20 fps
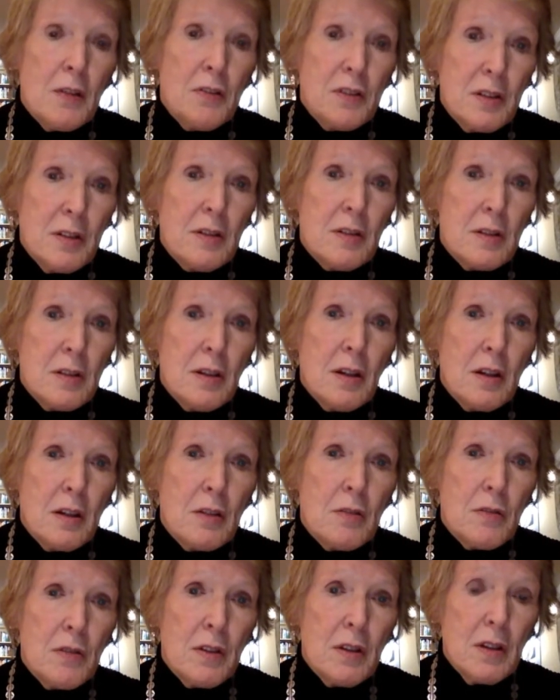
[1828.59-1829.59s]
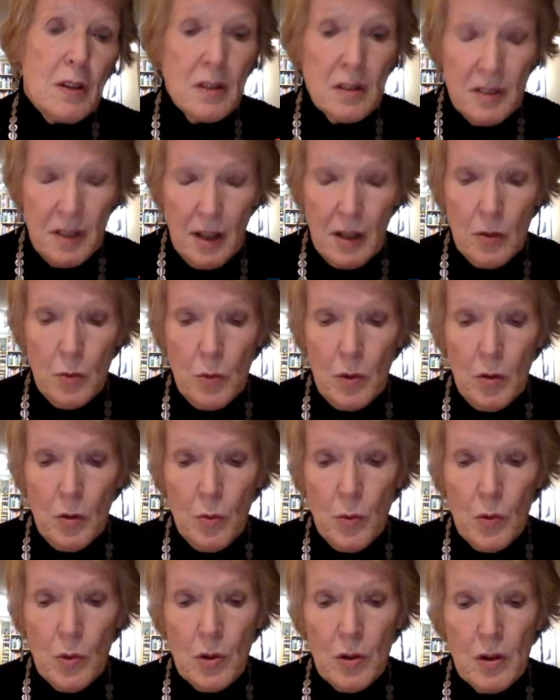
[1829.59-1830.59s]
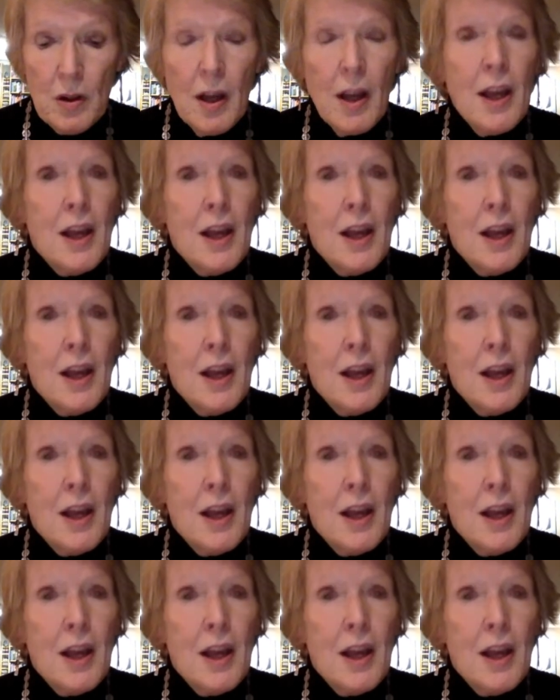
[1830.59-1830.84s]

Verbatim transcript: since the end of the Second World War.